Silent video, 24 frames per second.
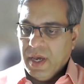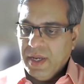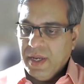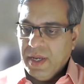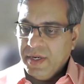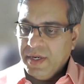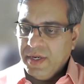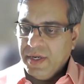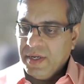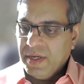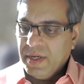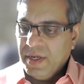
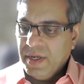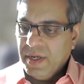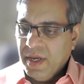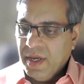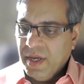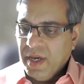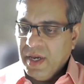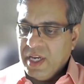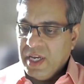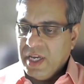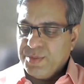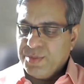And
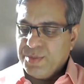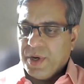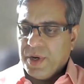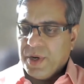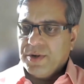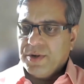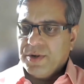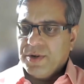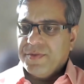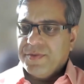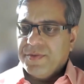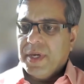as
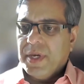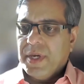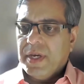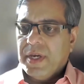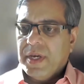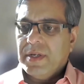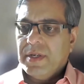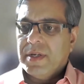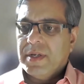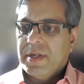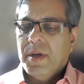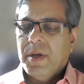part of
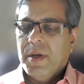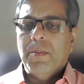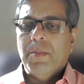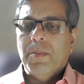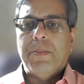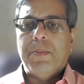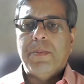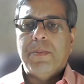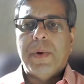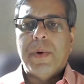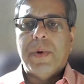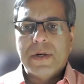that,
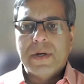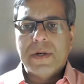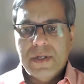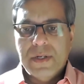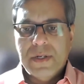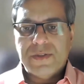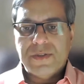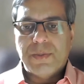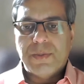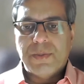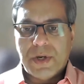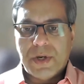
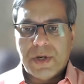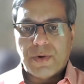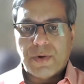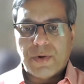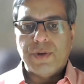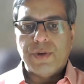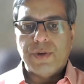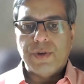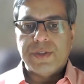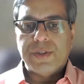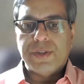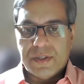partners from
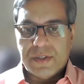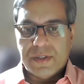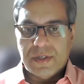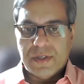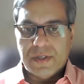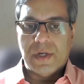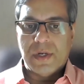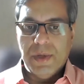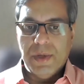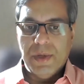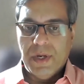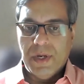across the
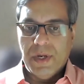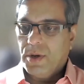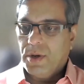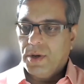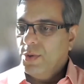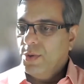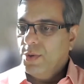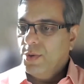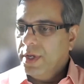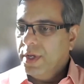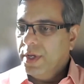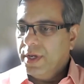system,
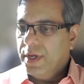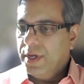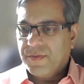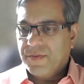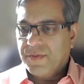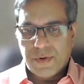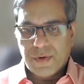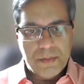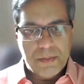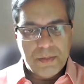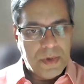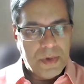including
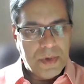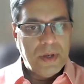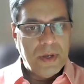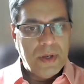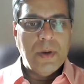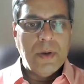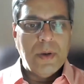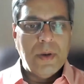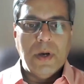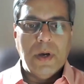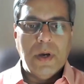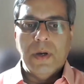from
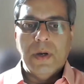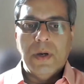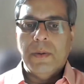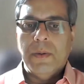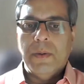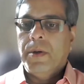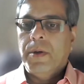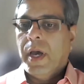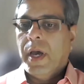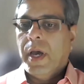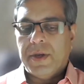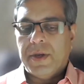
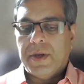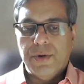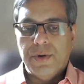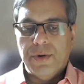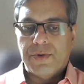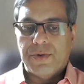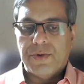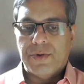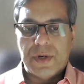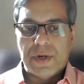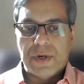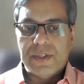
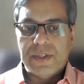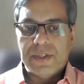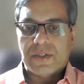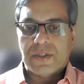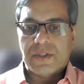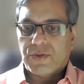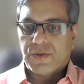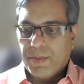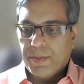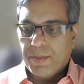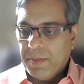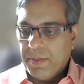acute
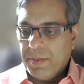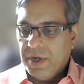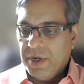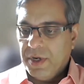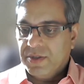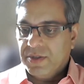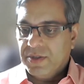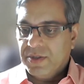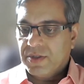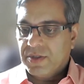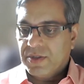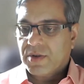trusts, from
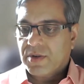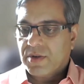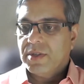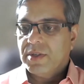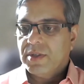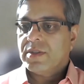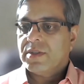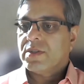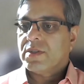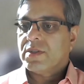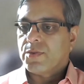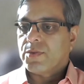ambulance
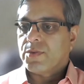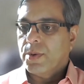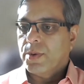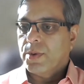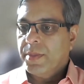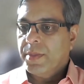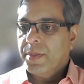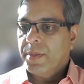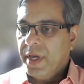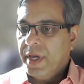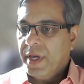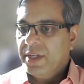trusts,
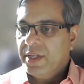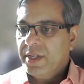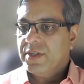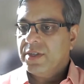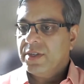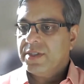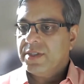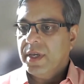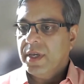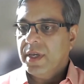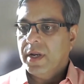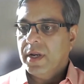from
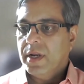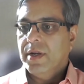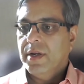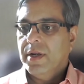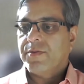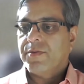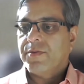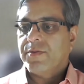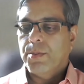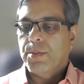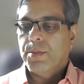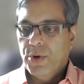NHS
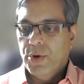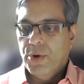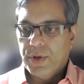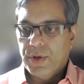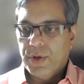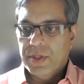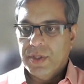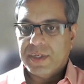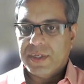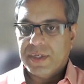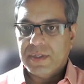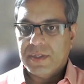England, from
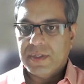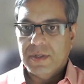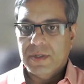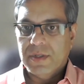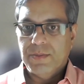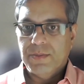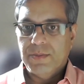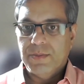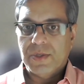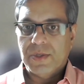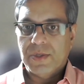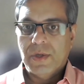local
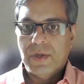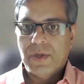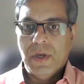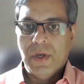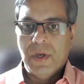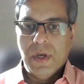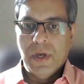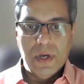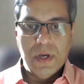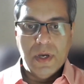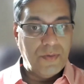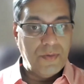systems,
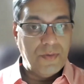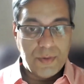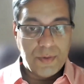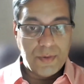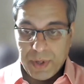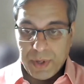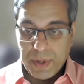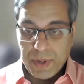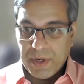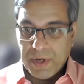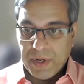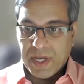
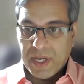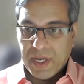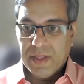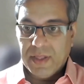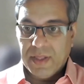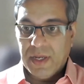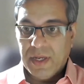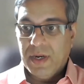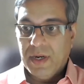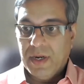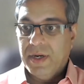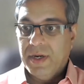from Public
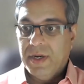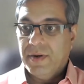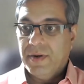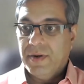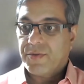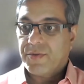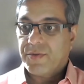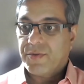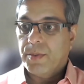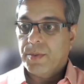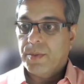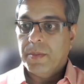Health England,
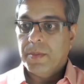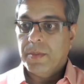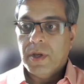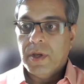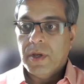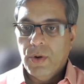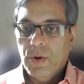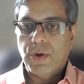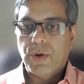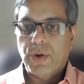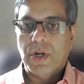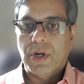from
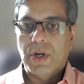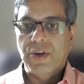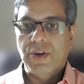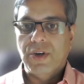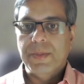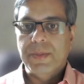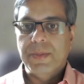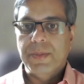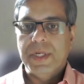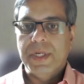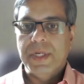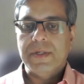local
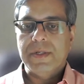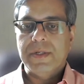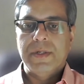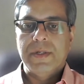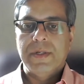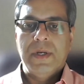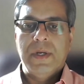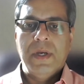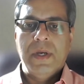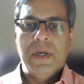government,